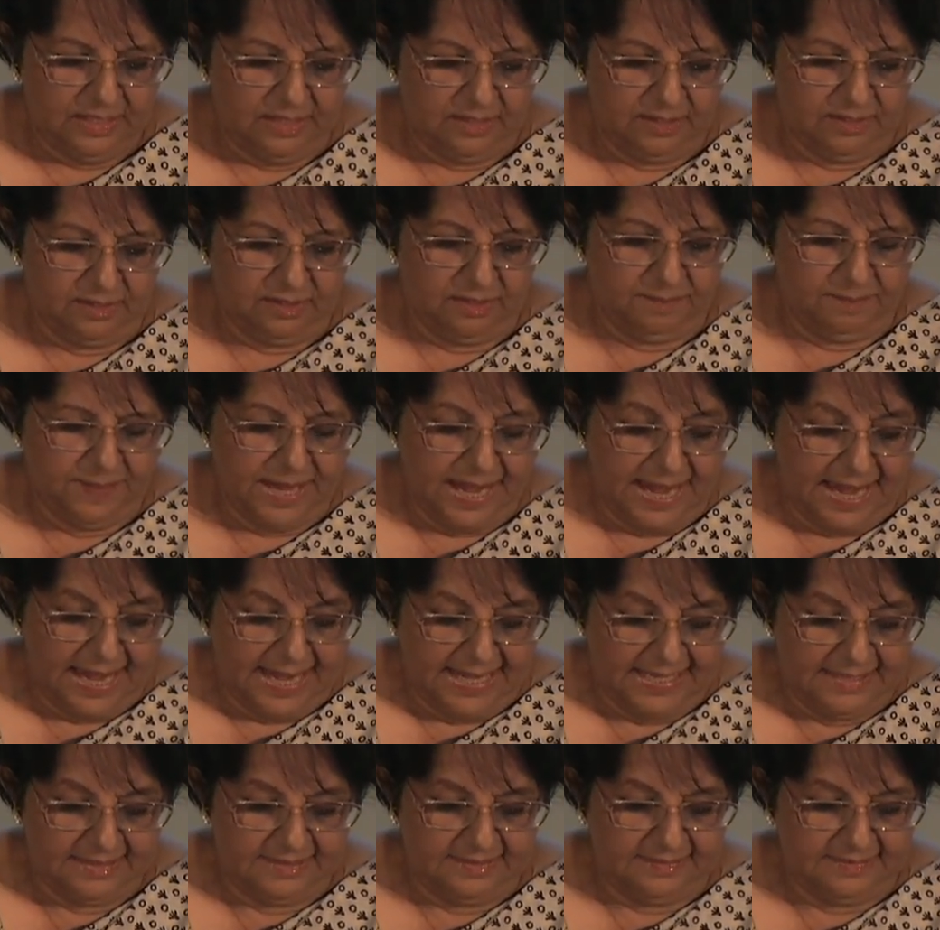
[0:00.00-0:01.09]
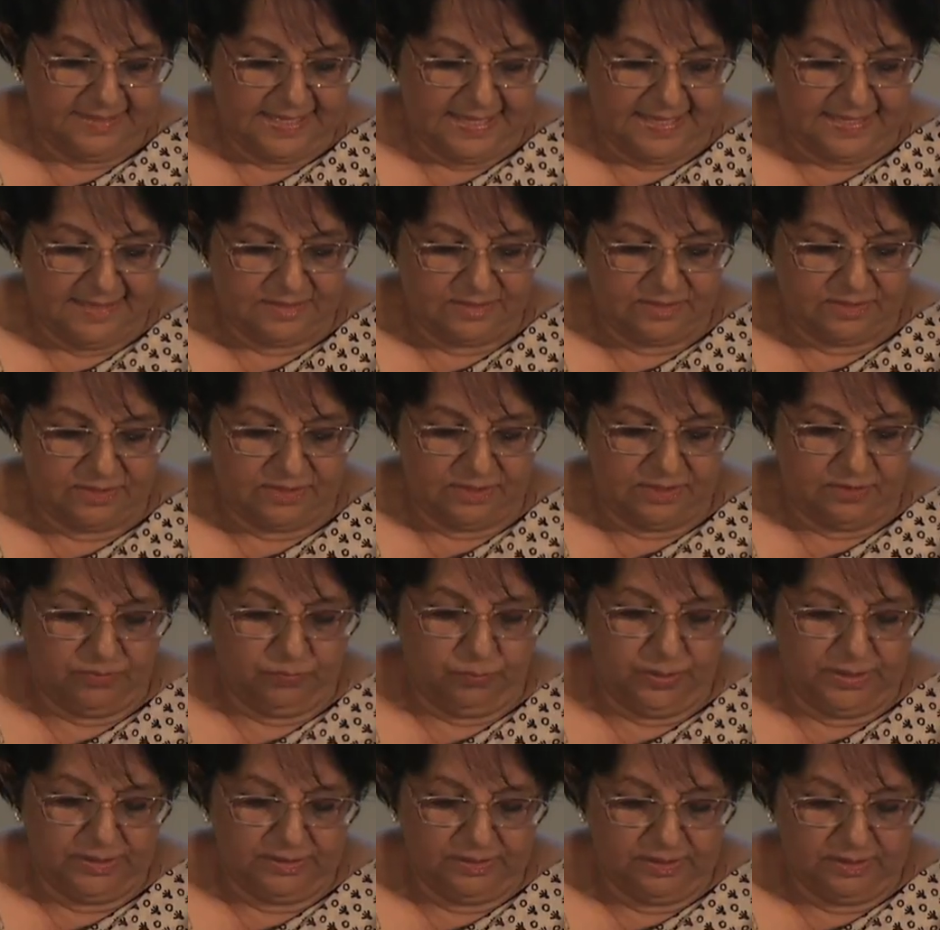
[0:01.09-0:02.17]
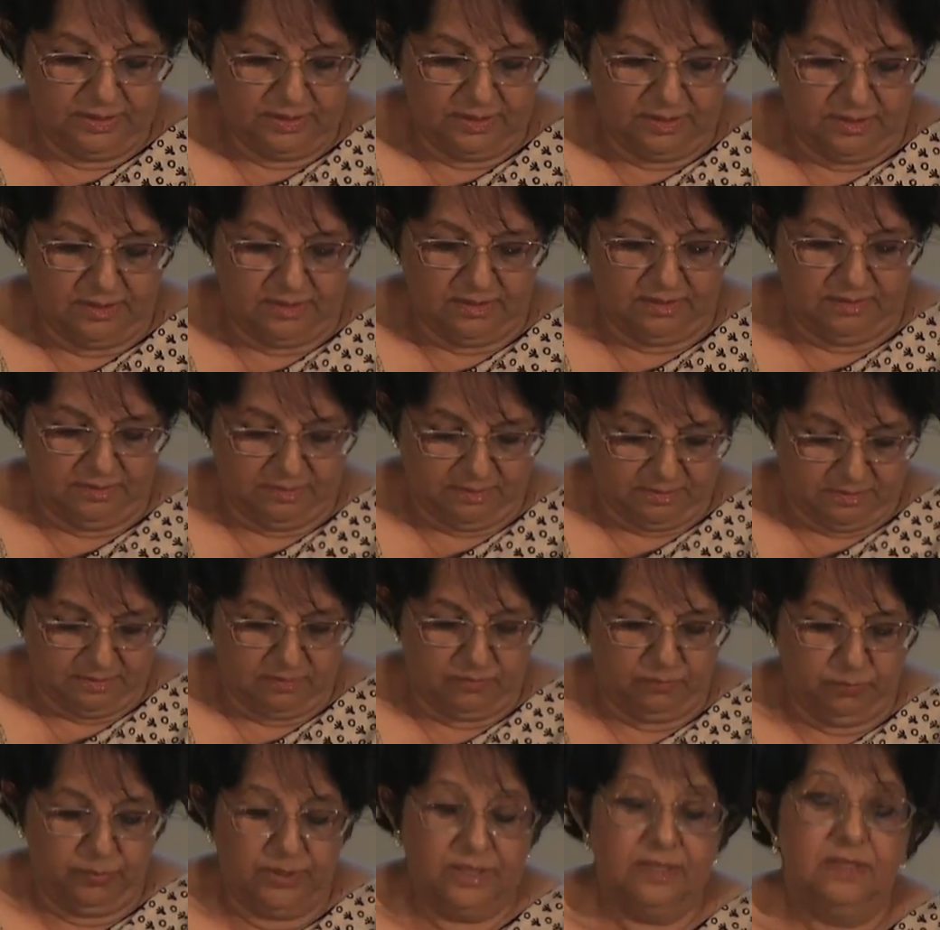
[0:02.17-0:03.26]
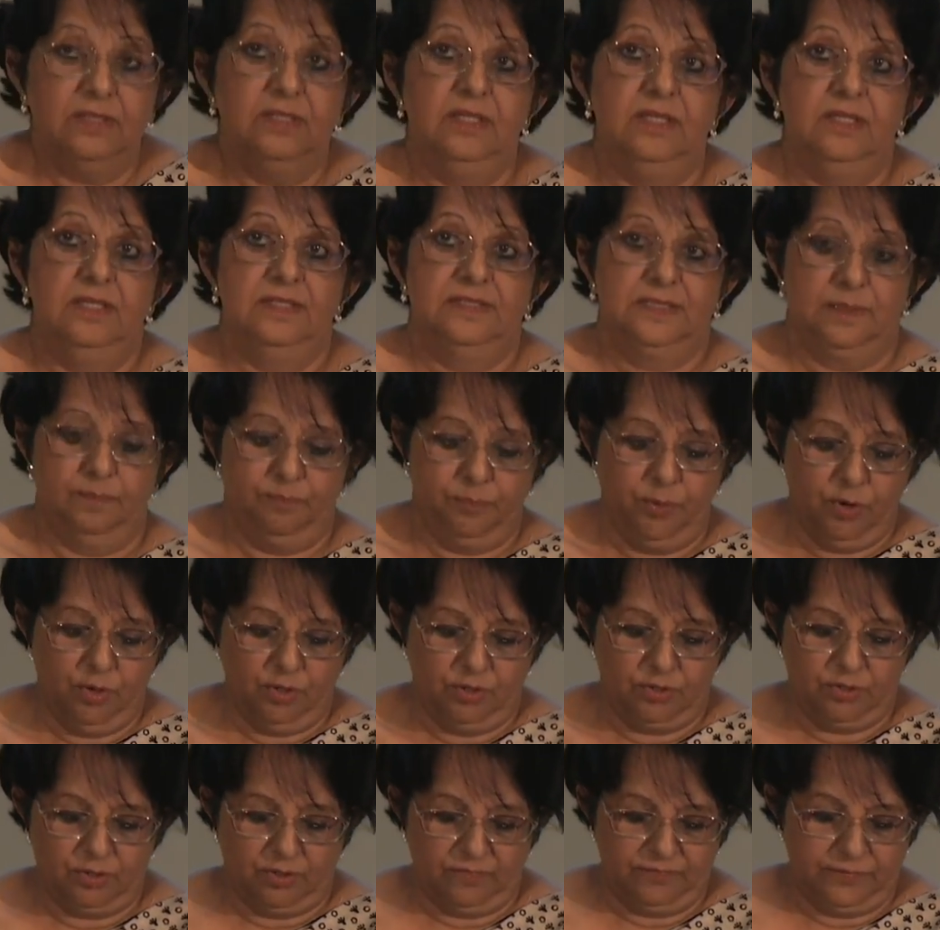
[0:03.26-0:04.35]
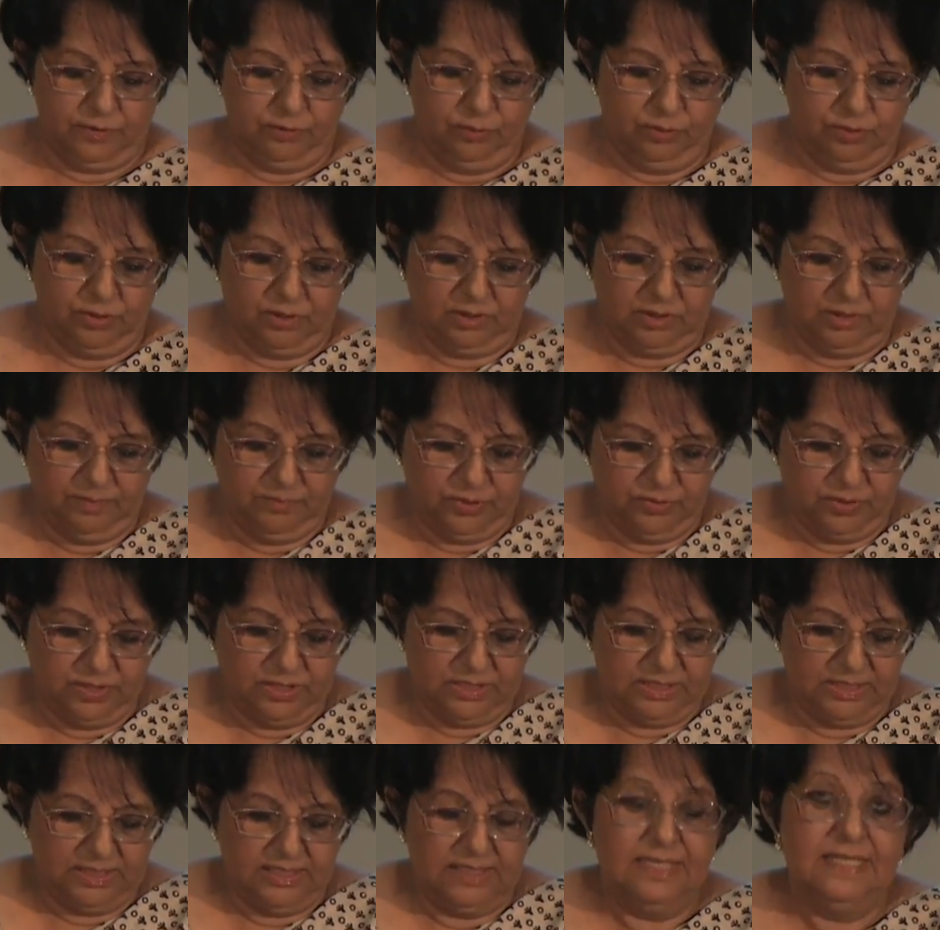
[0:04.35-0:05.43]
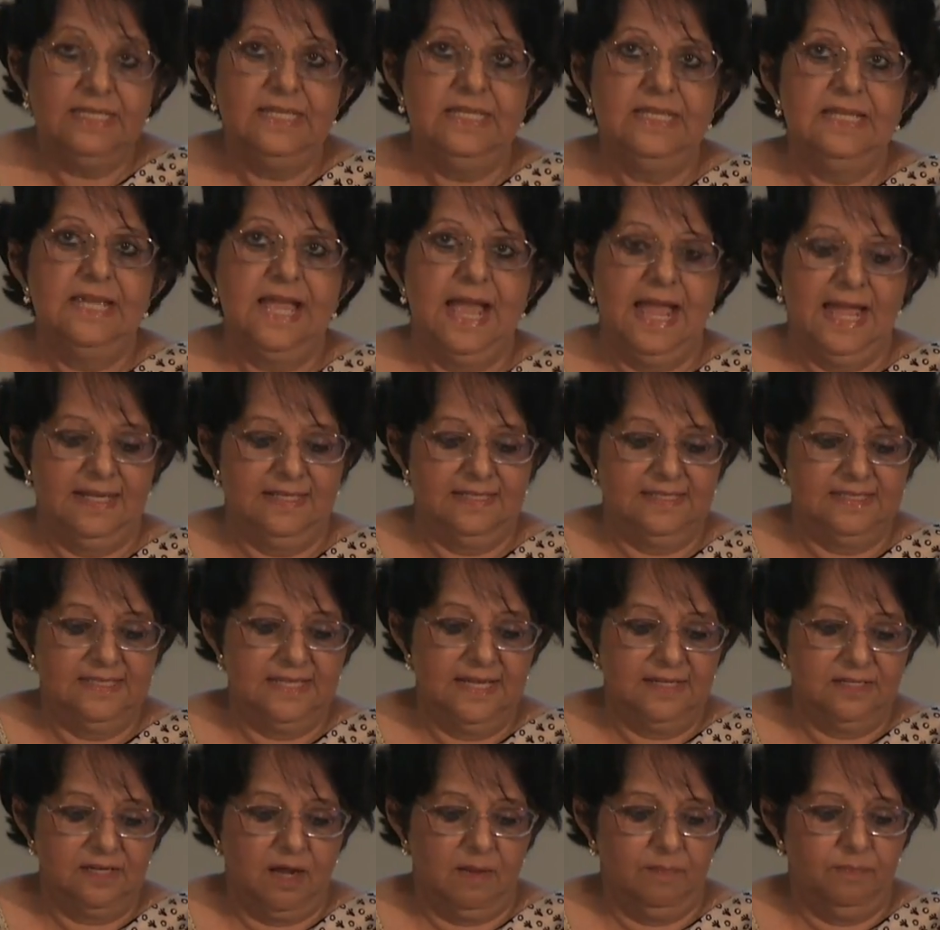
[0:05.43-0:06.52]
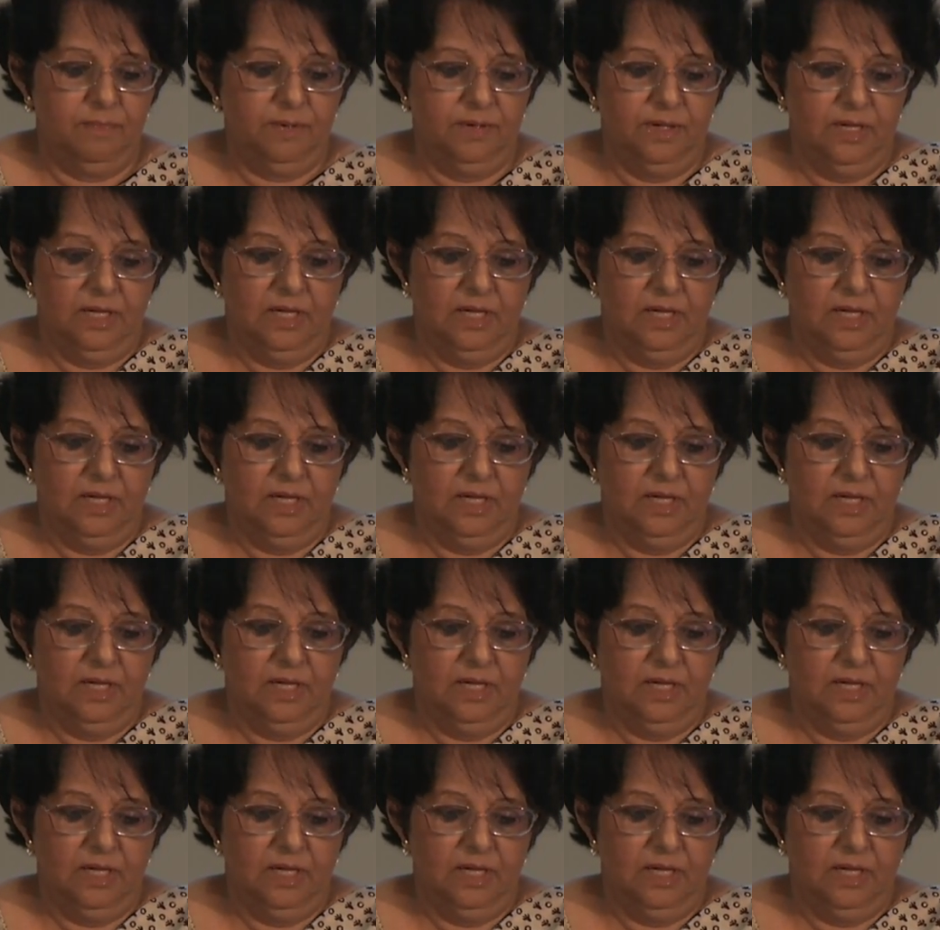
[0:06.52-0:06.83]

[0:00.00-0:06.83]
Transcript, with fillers: um, and that with the, uh, with the support of the local community, he had set up